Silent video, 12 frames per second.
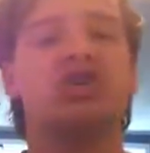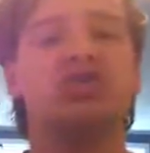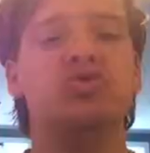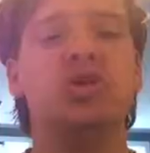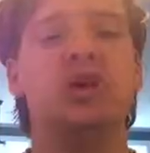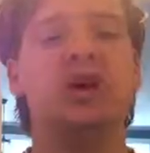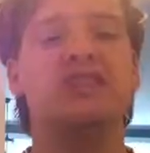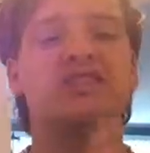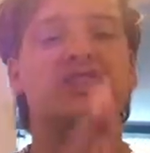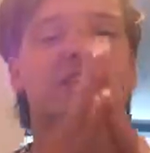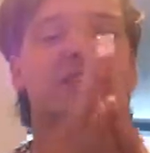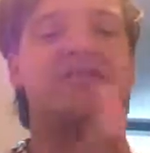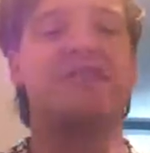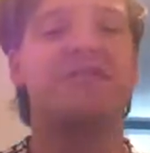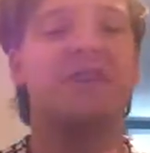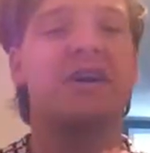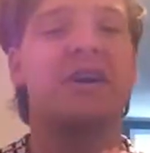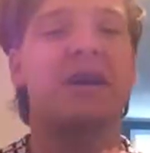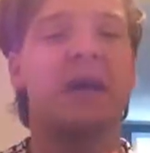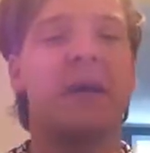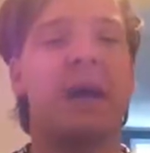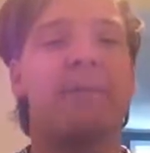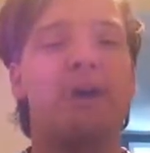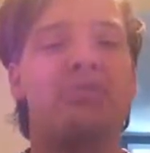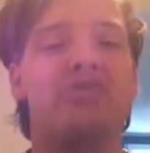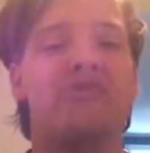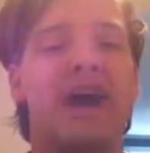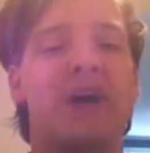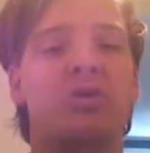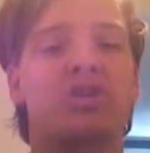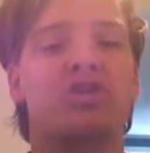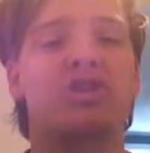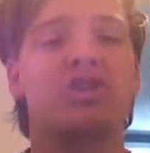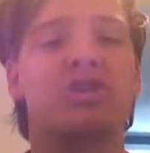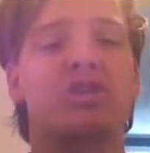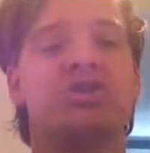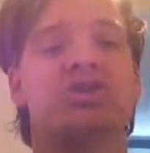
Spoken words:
to a tentative amount of hours